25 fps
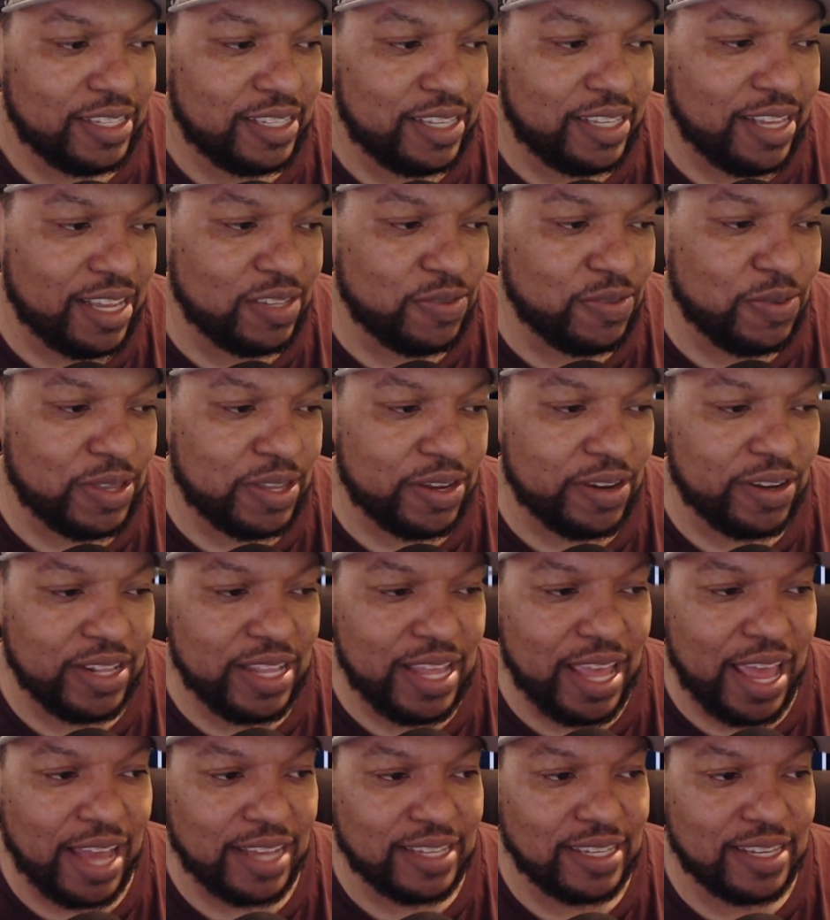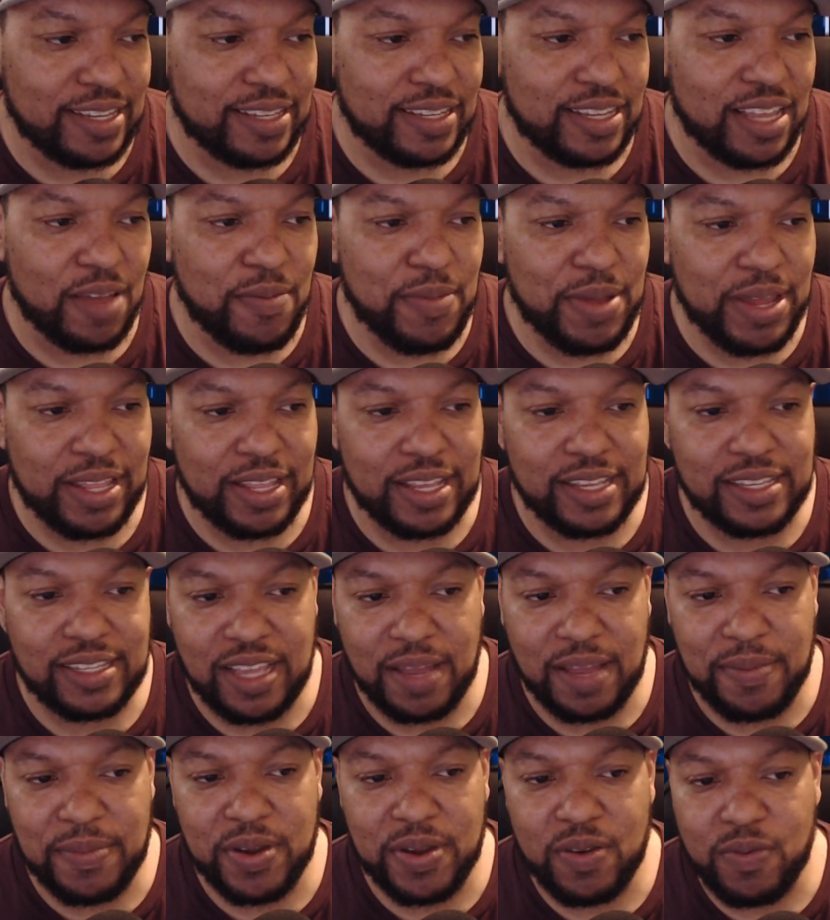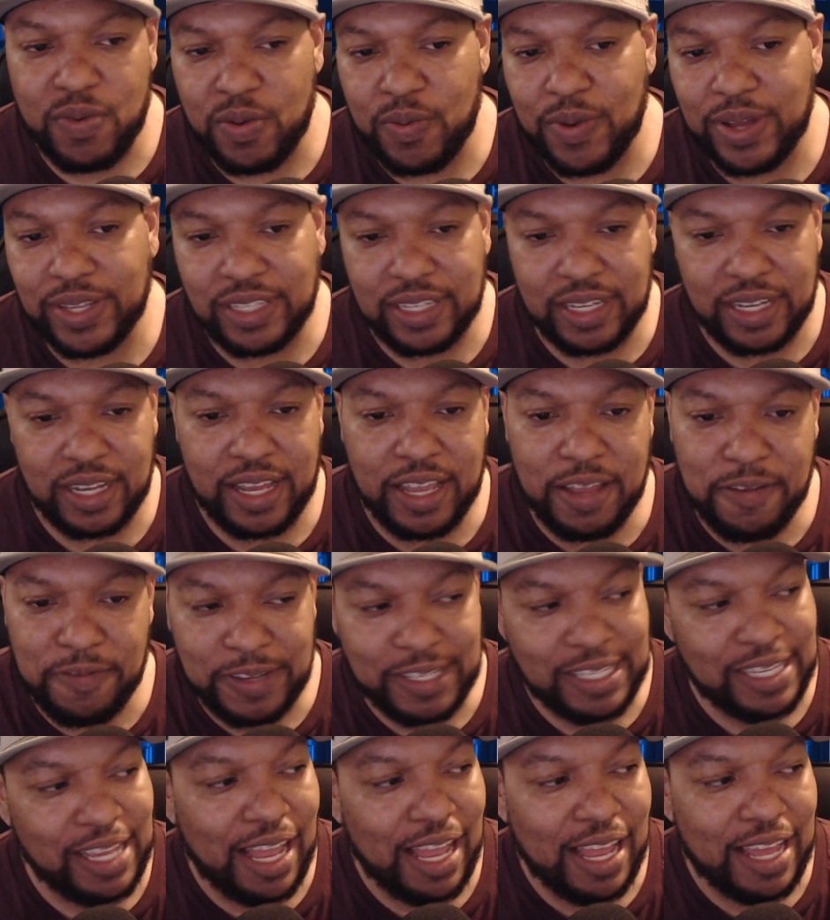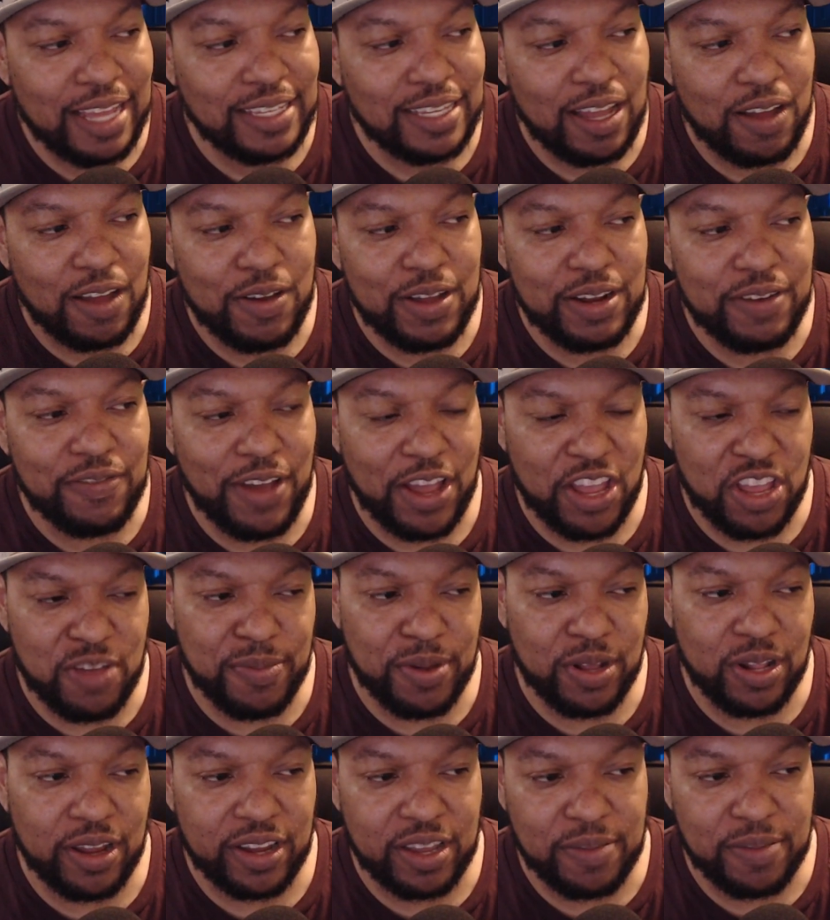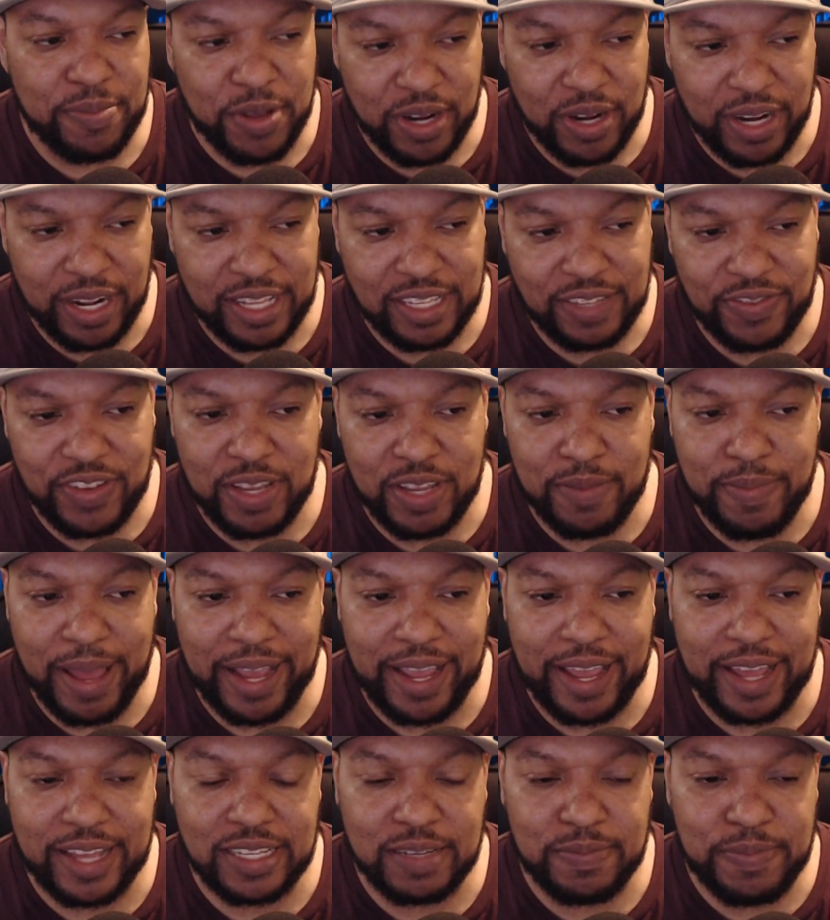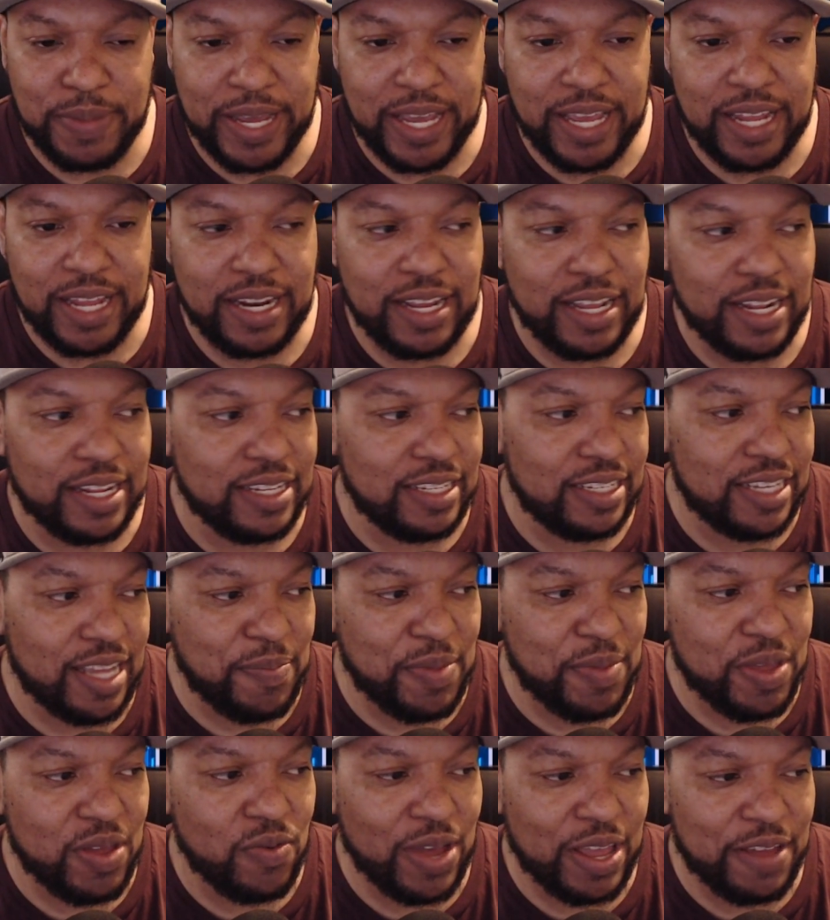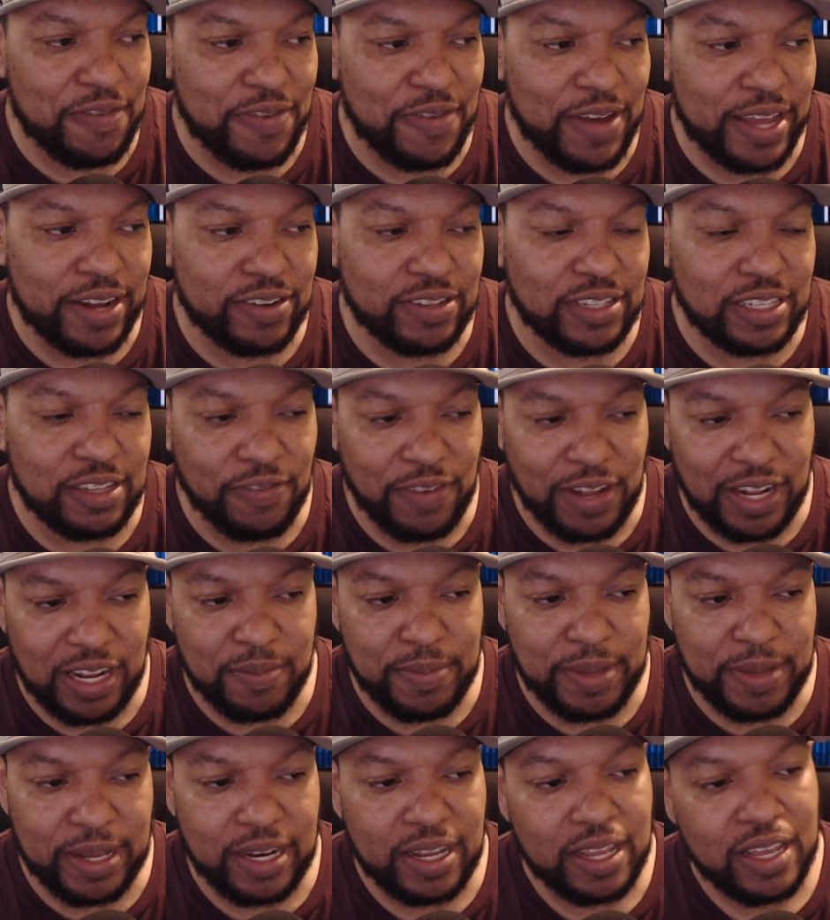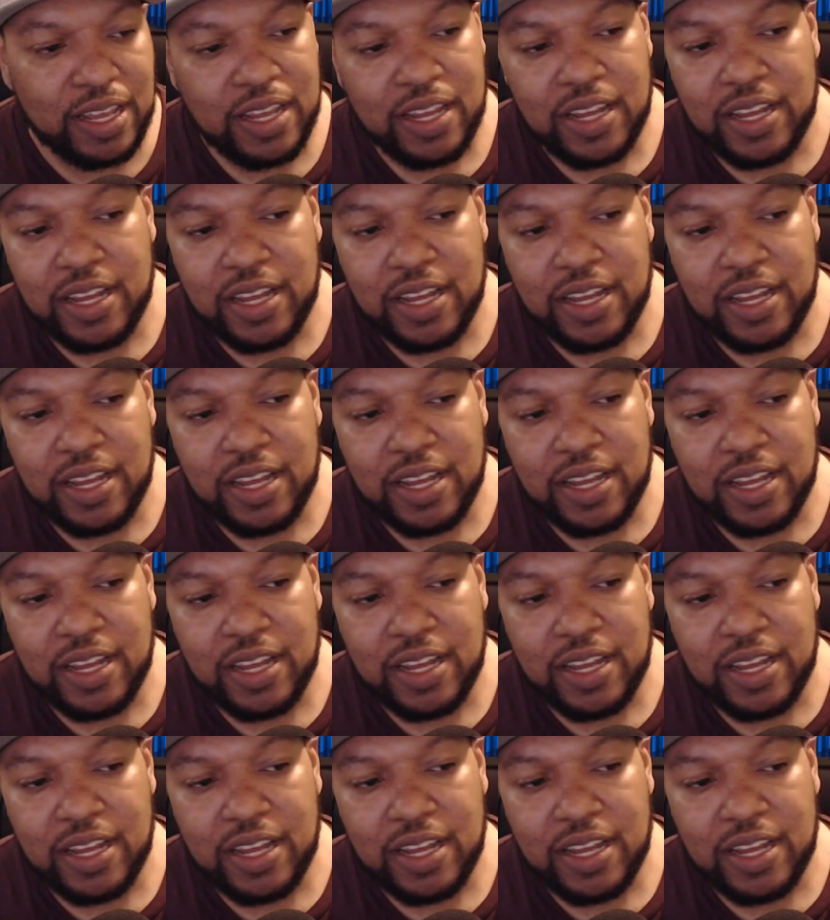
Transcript: It says, with early access coming this summer, we want to emphasize how invaluable our community's feedback has been in shaping Wayfinder's development.